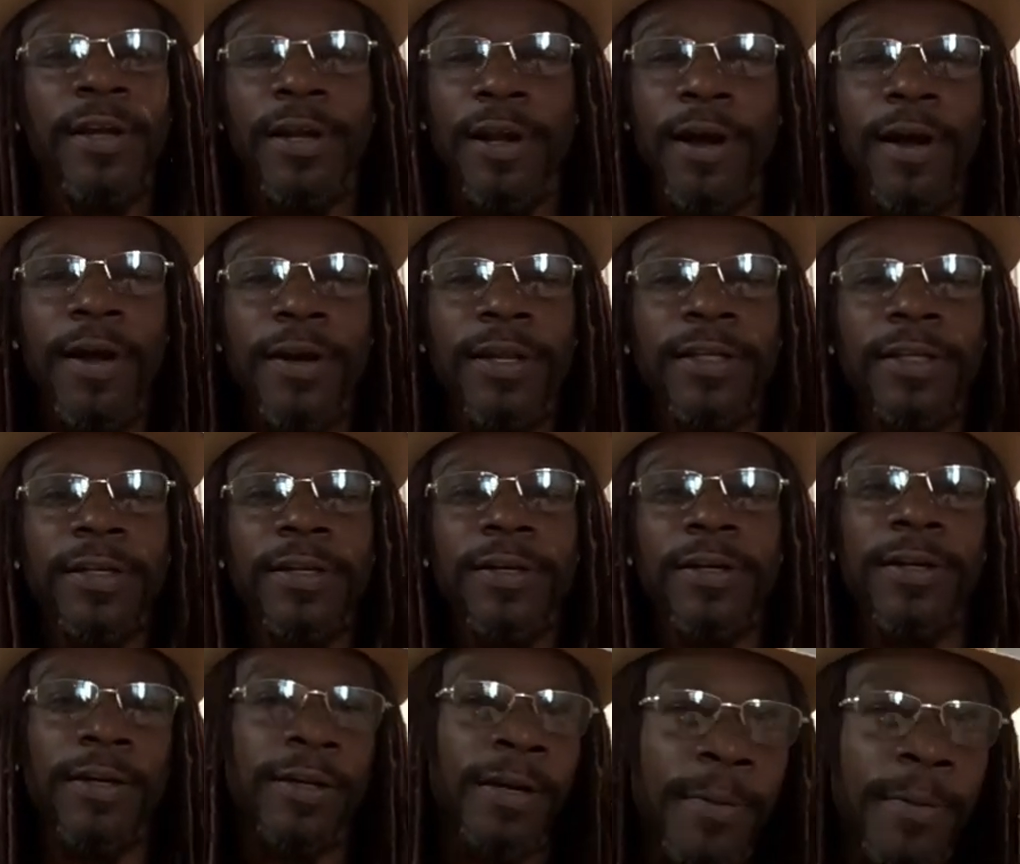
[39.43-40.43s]
God is
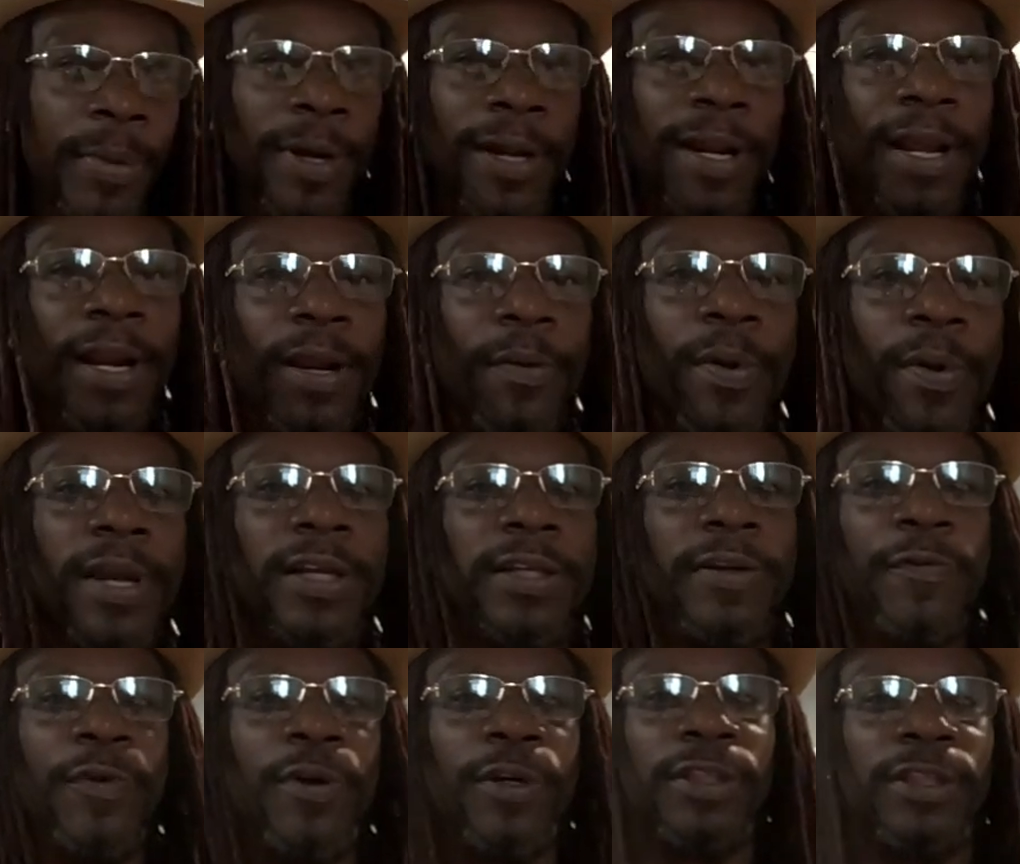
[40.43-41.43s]
good. But anyways,
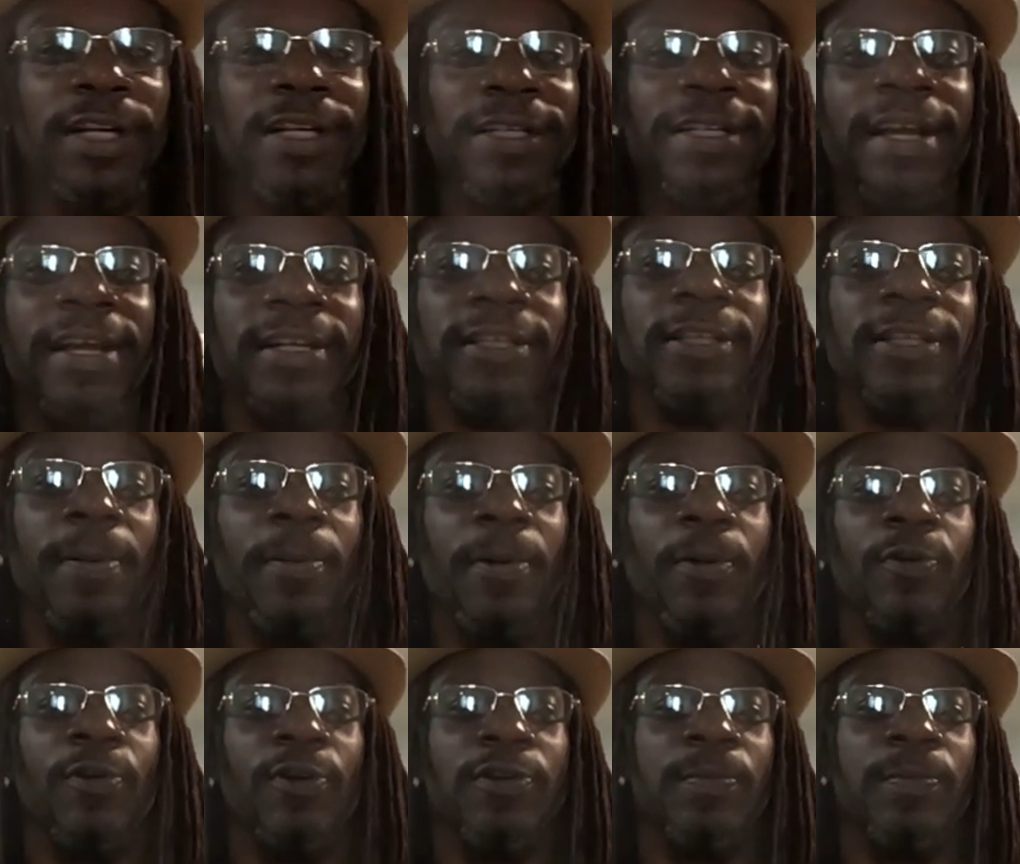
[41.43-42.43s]
if you're just not
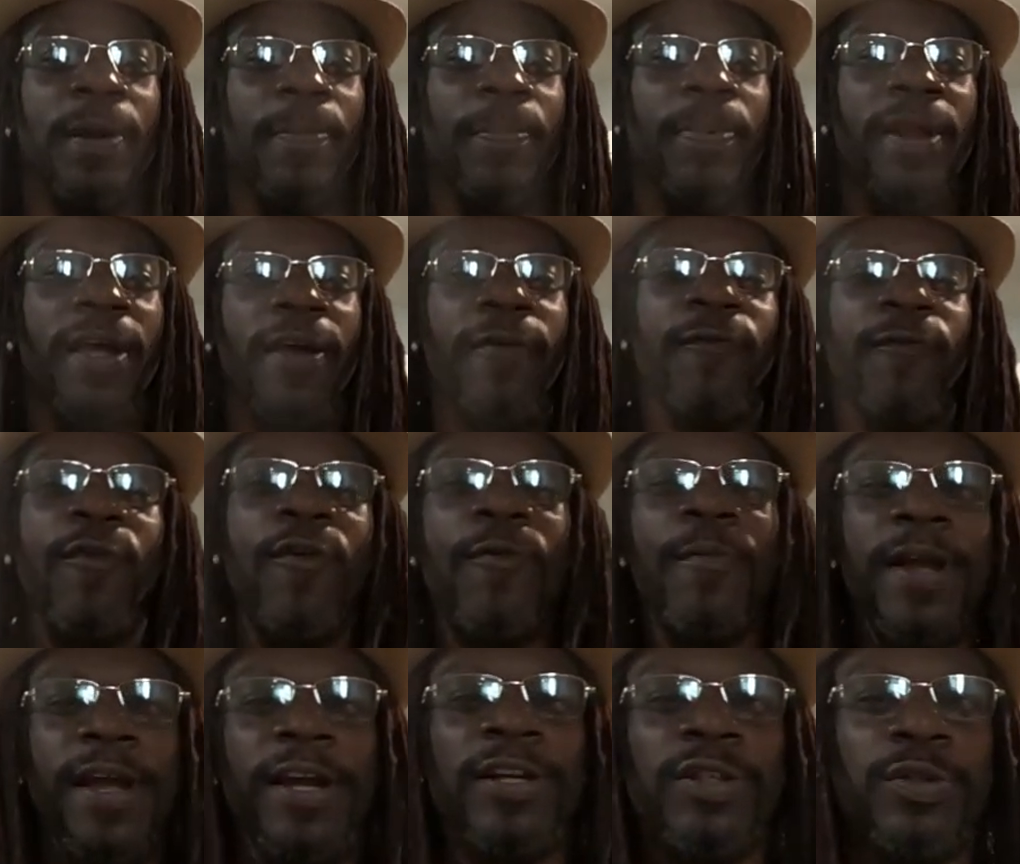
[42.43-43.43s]
stumbling across my
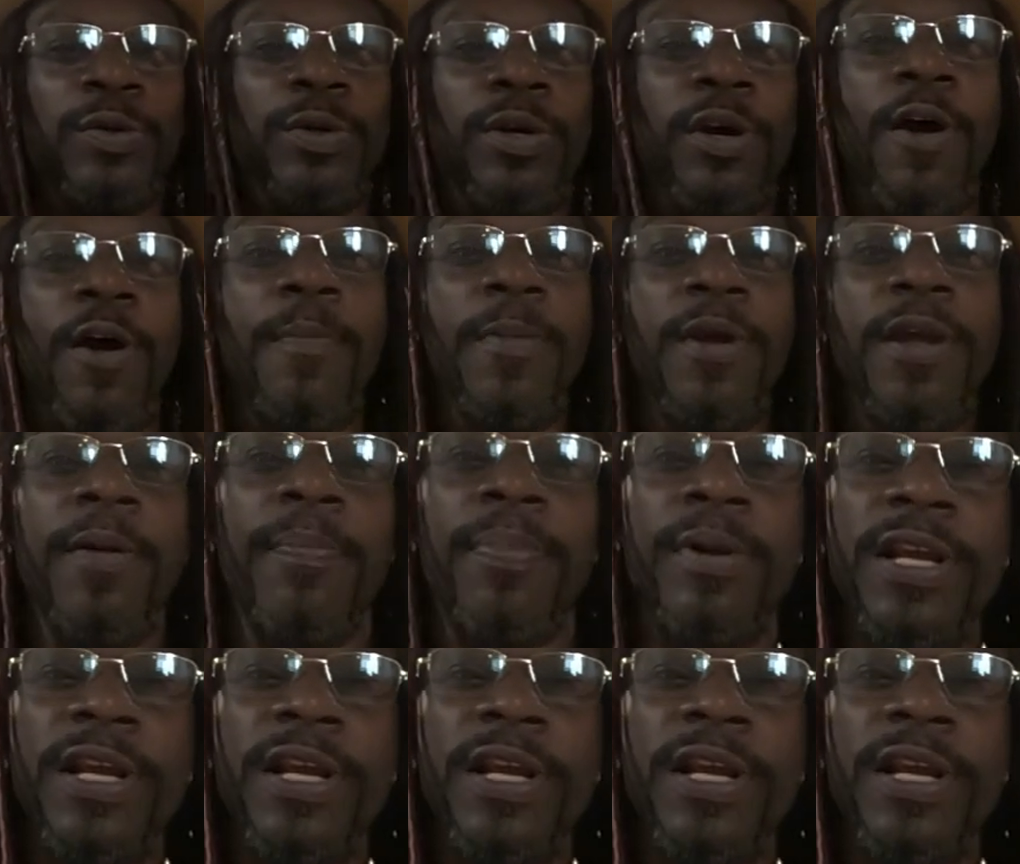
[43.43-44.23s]
platform as you come in,